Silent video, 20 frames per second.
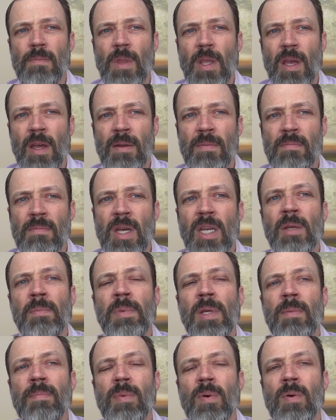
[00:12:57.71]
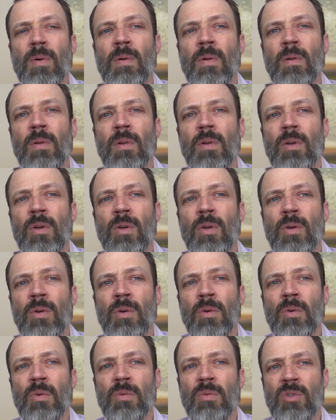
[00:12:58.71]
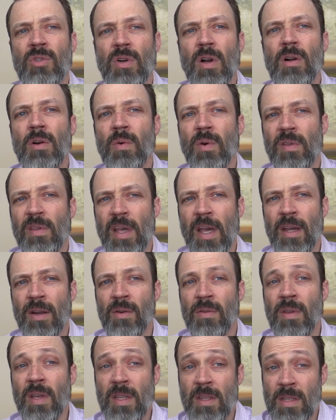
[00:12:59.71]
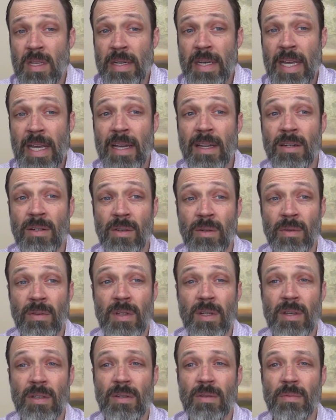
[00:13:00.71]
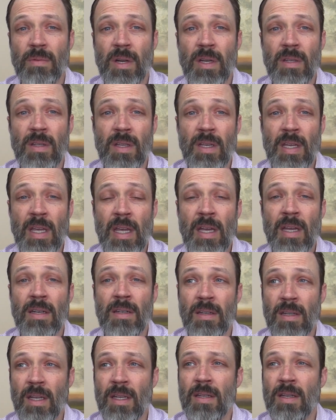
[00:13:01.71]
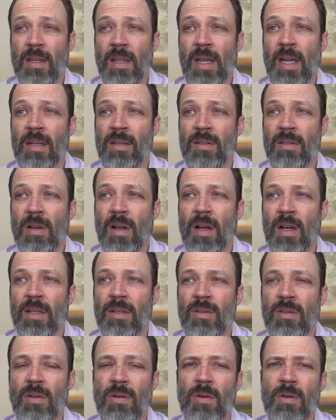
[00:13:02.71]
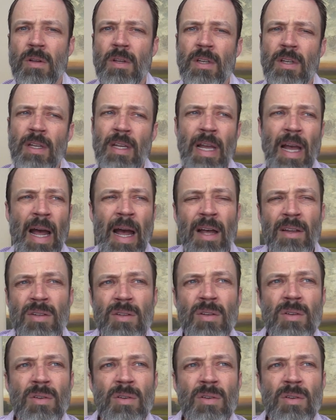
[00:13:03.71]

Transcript: And many people who struggle with anger, they can do this, right? They can get to that side. So ask